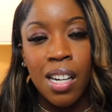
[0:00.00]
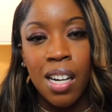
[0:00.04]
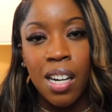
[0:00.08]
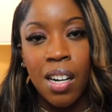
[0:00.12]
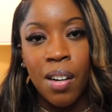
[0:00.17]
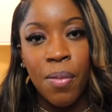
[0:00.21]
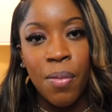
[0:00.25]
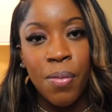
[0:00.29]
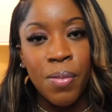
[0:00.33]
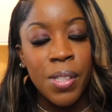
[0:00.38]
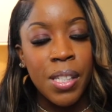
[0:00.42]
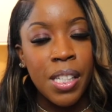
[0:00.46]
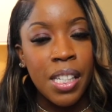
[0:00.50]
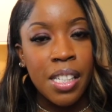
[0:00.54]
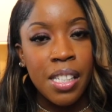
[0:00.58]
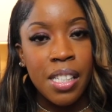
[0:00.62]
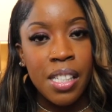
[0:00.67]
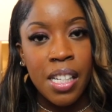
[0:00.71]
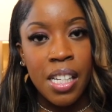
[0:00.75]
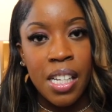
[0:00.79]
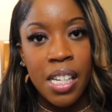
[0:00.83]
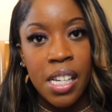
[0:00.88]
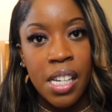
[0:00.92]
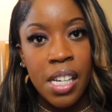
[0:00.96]
a
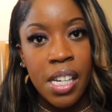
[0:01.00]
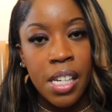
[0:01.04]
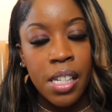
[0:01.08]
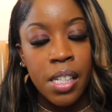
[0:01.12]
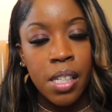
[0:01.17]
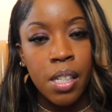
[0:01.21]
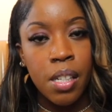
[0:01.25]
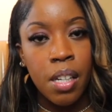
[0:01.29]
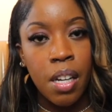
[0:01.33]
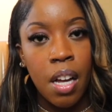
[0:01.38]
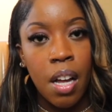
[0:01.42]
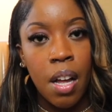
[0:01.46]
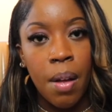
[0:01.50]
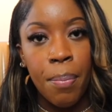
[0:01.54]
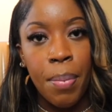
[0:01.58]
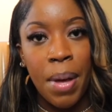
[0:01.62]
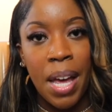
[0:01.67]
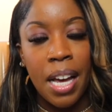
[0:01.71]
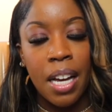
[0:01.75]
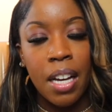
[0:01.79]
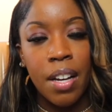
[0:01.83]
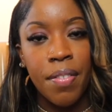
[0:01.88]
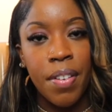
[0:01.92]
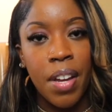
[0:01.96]
16-inch
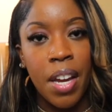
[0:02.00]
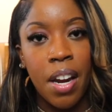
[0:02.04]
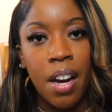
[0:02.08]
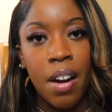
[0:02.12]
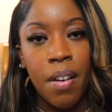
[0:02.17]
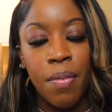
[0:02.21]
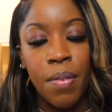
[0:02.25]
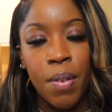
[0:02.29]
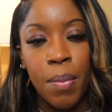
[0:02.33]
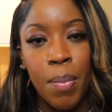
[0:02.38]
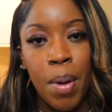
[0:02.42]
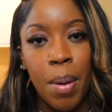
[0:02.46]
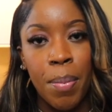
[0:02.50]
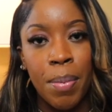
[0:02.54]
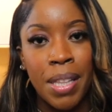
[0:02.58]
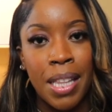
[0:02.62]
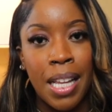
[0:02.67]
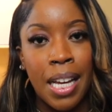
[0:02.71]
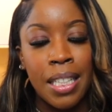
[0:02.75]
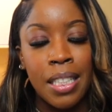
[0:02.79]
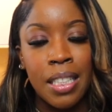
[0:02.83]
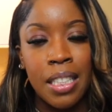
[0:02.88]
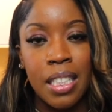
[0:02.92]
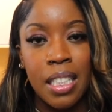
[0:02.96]
pack of hair for maybe
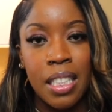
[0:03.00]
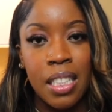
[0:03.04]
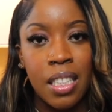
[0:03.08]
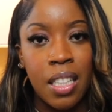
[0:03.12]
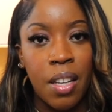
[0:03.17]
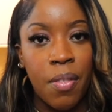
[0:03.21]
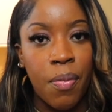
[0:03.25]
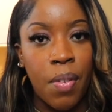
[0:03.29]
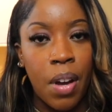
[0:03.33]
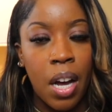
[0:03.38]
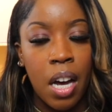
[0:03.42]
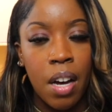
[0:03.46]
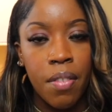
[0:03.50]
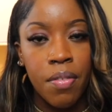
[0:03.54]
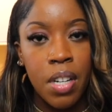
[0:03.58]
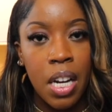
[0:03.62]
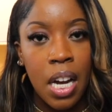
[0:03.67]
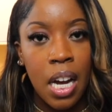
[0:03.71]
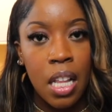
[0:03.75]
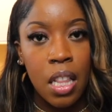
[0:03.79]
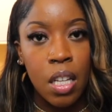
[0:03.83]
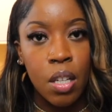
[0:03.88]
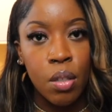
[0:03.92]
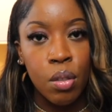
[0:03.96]
like
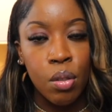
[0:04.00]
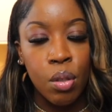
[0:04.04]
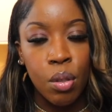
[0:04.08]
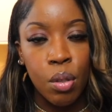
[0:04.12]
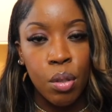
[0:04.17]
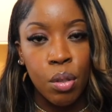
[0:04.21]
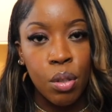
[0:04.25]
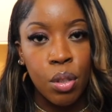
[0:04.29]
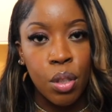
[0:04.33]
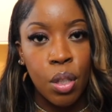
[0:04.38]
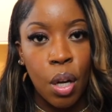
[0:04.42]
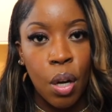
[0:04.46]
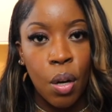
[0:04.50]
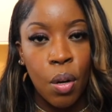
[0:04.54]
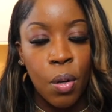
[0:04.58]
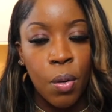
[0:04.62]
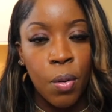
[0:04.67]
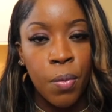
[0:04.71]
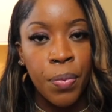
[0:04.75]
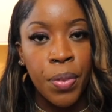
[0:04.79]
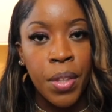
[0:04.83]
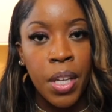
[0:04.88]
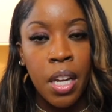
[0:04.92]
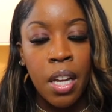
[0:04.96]
$65 or
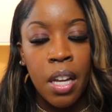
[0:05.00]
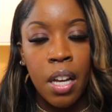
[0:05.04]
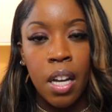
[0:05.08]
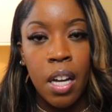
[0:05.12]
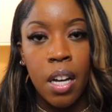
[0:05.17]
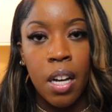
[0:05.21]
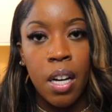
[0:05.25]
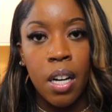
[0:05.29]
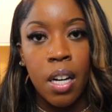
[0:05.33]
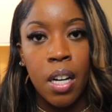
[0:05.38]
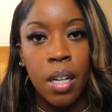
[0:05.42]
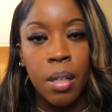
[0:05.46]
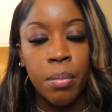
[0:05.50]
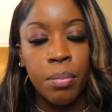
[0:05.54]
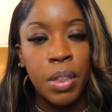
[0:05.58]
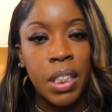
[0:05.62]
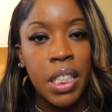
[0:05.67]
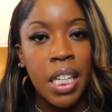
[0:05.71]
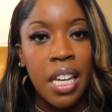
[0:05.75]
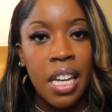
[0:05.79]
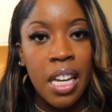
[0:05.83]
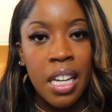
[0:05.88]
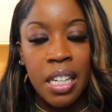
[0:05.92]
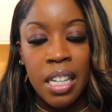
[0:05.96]
so,
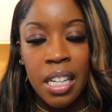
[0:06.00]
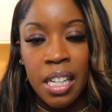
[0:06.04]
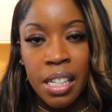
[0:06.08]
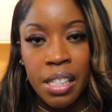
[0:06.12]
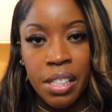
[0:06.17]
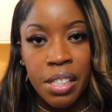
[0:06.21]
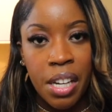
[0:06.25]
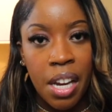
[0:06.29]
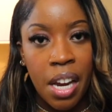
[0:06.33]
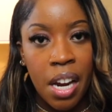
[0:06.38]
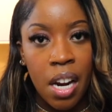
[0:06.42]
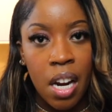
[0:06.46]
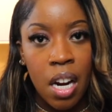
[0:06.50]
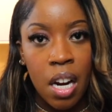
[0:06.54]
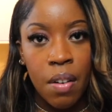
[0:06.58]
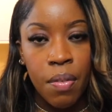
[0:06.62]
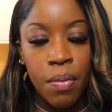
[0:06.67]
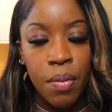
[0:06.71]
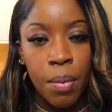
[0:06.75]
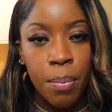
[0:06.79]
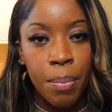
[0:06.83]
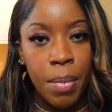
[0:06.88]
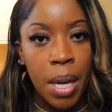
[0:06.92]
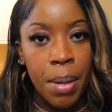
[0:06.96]
10-inch hair
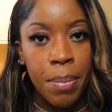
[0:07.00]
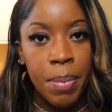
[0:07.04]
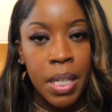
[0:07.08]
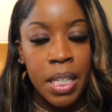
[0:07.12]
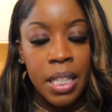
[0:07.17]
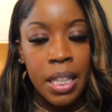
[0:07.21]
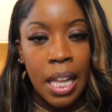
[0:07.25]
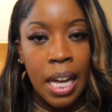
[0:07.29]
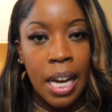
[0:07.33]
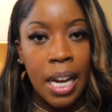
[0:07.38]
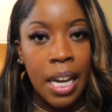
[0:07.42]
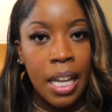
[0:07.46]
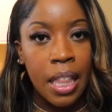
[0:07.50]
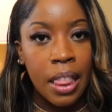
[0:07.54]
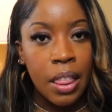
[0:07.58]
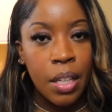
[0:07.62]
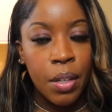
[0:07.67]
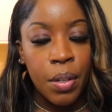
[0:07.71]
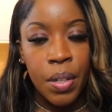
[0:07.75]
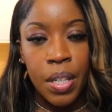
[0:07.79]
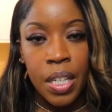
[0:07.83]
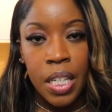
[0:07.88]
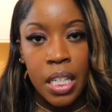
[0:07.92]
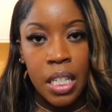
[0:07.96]
for maybe like
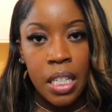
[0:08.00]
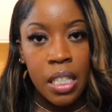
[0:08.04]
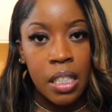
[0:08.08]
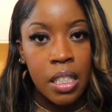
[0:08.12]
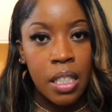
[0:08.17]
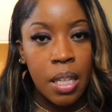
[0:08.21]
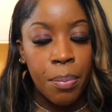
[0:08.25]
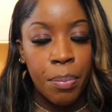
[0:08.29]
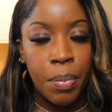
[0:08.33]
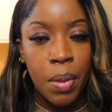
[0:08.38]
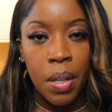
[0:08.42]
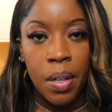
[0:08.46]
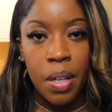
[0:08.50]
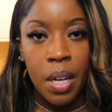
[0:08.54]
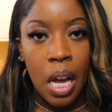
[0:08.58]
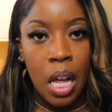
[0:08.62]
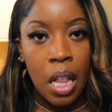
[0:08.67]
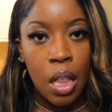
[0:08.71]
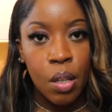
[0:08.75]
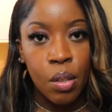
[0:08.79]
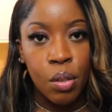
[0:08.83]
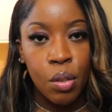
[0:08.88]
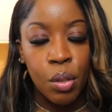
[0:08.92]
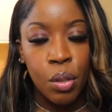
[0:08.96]
$30-something
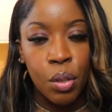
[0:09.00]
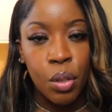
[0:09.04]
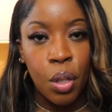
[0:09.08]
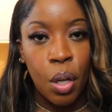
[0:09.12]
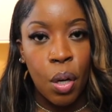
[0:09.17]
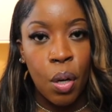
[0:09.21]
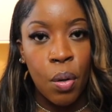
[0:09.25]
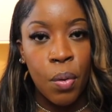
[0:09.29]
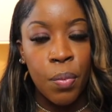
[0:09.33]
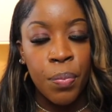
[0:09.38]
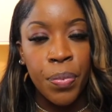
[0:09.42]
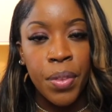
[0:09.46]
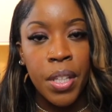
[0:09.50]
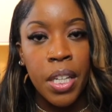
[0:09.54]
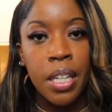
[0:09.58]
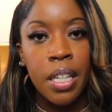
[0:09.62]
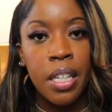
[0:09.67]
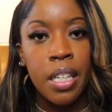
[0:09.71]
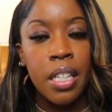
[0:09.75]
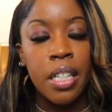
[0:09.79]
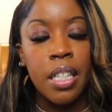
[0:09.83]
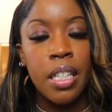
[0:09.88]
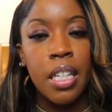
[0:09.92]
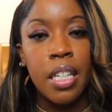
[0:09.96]
or so.
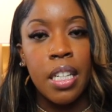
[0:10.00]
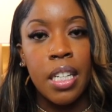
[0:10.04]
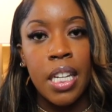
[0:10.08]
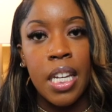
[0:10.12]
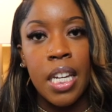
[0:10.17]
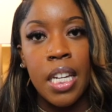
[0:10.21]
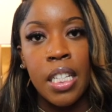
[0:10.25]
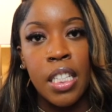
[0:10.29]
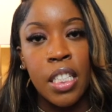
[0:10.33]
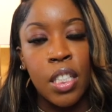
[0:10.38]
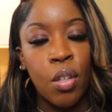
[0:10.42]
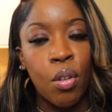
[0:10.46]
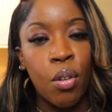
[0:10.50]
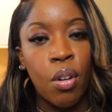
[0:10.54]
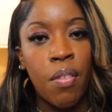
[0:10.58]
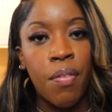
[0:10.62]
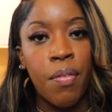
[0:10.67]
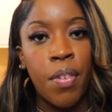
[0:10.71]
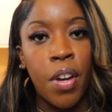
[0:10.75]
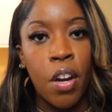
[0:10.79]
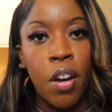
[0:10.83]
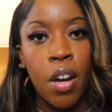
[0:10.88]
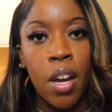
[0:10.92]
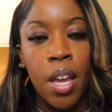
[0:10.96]
Again, it's going to
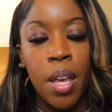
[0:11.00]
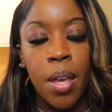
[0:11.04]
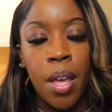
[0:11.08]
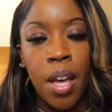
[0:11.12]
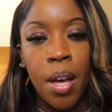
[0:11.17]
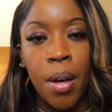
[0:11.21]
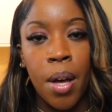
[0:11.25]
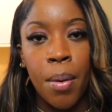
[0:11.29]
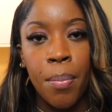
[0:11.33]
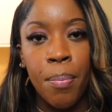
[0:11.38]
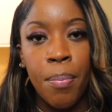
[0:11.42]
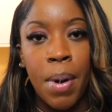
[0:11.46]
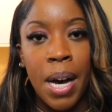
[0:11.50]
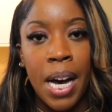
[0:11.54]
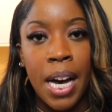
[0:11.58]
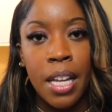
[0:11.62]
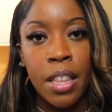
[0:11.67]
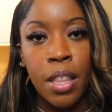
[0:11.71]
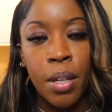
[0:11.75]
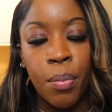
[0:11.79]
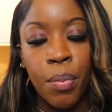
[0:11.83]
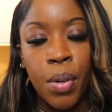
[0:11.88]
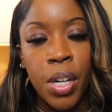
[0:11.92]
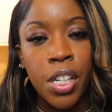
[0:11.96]
vary by
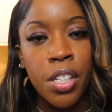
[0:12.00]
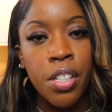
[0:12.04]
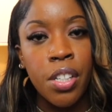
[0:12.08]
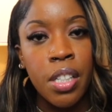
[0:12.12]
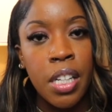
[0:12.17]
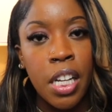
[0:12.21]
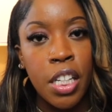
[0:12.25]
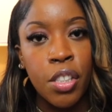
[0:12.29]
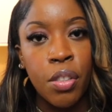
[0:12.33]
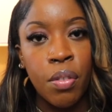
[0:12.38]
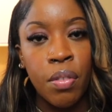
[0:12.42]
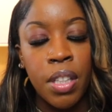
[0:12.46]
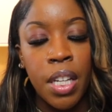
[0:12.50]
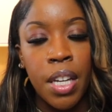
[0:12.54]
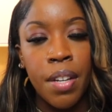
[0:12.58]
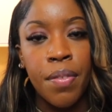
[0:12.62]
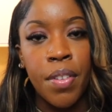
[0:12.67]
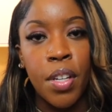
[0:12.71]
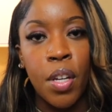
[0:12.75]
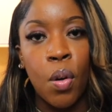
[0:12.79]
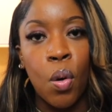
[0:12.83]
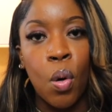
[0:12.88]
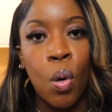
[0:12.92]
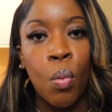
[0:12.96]
the region that you live
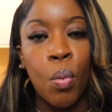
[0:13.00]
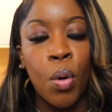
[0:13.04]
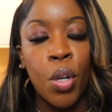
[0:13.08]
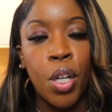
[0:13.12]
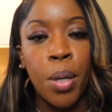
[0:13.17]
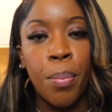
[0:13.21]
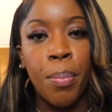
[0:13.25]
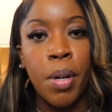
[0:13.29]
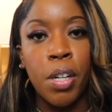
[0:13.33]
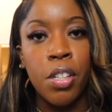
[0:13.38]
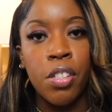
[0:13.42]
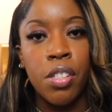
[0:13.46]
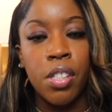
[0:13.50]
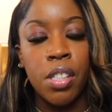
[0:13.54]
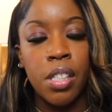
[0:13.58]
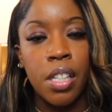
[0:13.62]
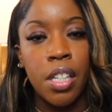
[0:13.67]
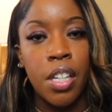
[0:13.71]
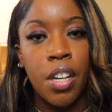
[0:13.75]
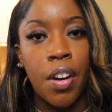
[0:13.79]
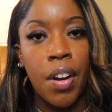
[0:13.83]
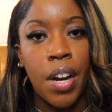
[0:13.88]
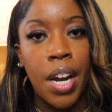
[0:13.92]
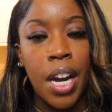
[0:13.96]
in or where you're
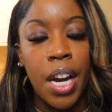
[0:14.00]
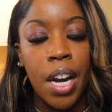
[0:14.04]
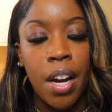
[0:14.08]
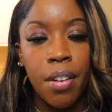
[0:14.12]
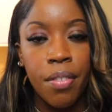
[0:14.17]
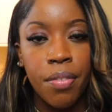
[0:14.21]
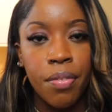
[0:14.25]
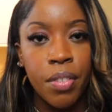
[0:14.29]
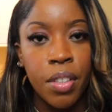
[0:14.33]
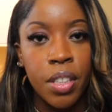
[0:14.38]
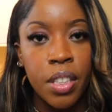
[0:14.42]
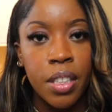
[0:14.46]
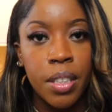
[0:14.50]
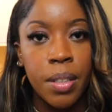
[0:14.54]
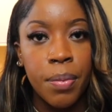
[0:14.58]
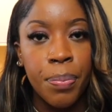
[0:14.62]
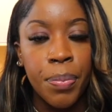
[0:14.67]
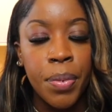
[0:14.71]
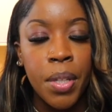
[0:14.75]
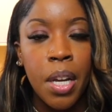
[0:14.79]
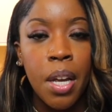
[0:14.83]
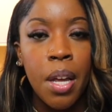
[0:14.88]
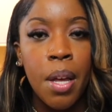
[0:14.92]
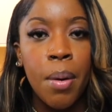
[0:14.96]
purchasing your hair from,
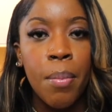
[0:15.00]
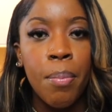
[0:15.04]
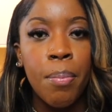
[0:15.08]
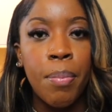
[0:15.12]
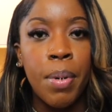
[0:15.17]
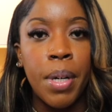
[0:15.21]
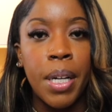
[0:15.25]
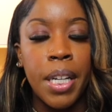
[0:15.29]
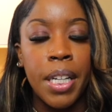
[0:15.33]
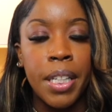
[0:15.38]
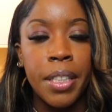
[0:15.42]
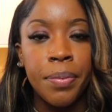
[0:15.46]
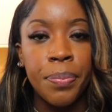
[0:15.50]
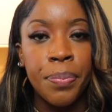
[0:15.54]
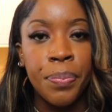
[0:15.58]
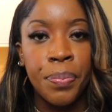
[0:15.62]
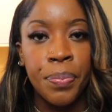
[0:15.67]
but